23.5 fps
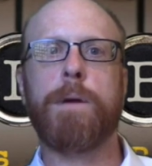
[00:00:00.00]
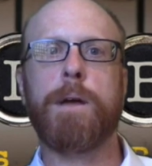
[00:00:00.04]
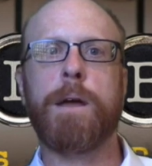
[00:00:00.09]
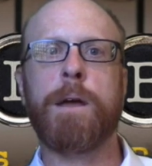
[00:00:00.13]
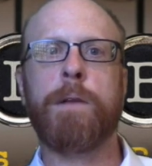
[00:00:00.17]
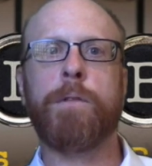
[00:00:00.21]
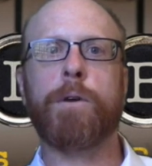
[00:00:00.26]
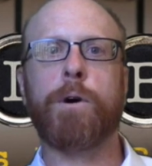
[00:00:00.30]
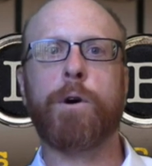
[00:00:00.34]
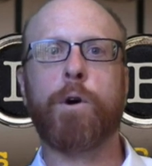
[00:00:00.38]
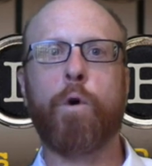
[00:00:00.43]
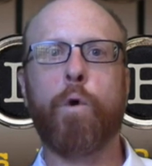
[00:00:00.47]

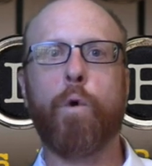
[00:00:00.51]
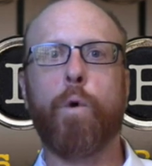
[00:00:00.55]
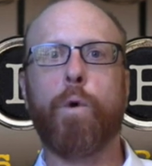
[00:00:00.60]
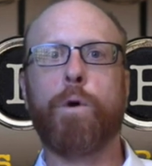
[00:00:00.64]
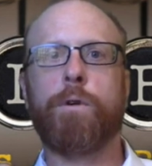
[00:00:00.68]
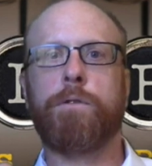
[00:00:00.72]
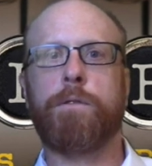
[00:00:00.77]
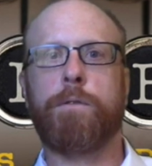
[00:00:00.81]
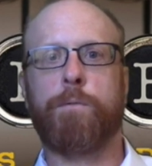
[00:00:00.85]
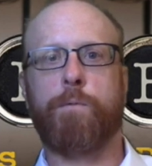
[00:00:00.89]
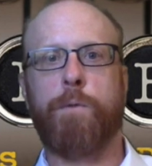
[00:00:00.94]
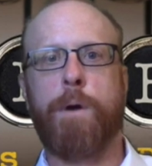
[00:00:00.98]
In the
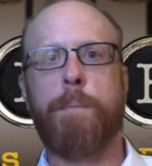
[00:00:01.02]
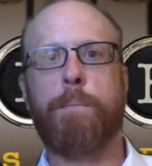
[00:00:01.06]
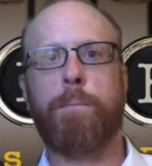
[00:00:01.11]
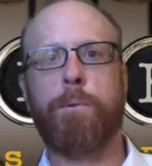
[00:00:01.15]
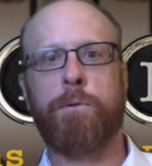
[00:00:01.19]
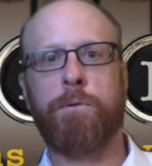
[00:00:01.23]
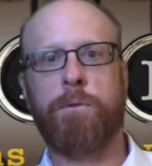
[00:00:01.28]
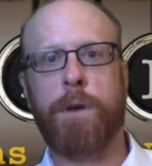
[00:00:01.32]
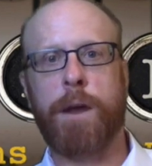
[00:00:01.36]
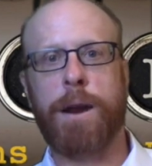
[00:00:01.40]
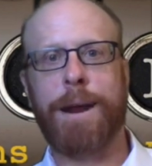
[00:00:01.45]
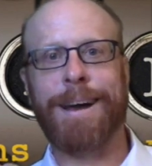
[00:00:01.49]
course of
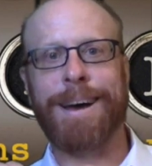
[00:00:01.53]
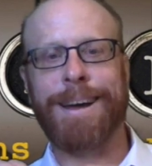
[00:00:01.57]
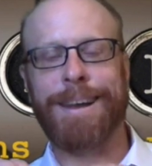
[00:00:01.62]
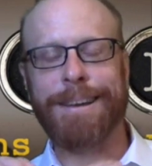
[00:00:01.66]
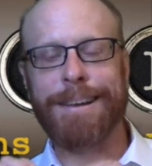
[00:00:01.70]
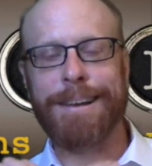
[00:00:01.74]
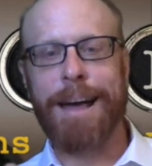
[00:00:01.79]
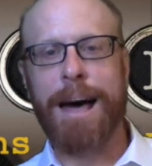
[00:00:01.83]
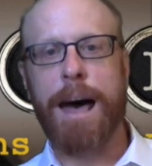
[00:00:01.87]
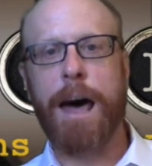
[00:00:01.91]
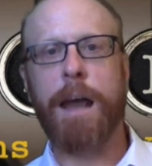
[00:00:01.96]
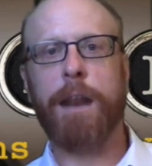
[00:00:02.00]
representing a
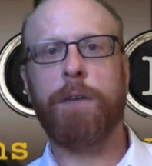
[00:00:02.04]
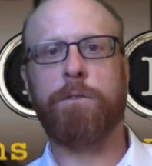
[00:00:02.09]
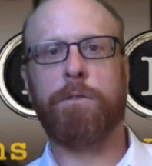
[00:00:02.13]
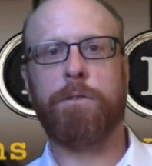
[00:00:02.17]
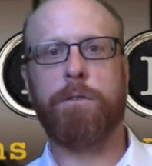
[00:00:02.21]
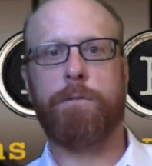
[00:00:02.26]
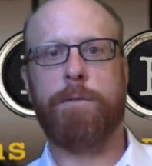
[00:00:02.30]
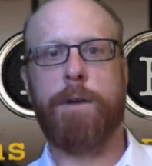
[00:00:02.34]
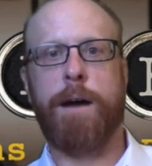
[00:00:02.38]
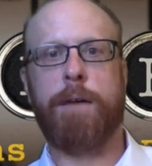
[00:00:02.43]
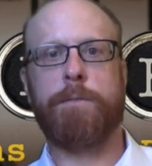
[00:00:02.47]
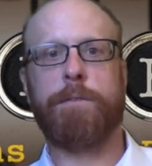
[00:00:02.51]
lot of
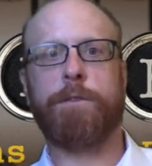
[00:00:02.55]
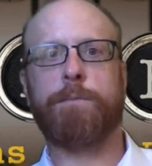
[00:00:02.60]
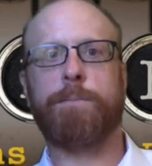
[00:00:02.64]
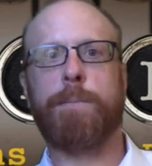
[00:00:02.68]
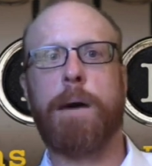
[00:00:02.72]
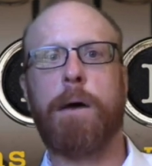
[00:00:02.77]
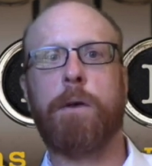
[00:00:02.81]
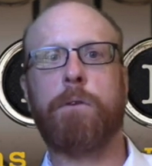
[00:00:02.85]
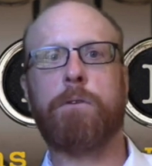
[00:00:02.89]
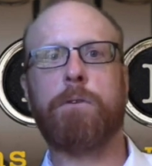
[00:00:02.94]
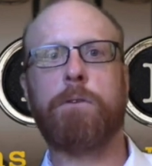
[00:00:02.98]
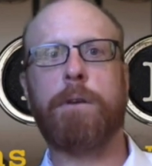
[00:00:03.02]
surviving
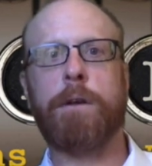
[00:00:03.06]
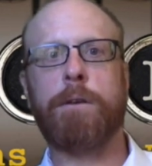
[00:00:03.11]
spouses,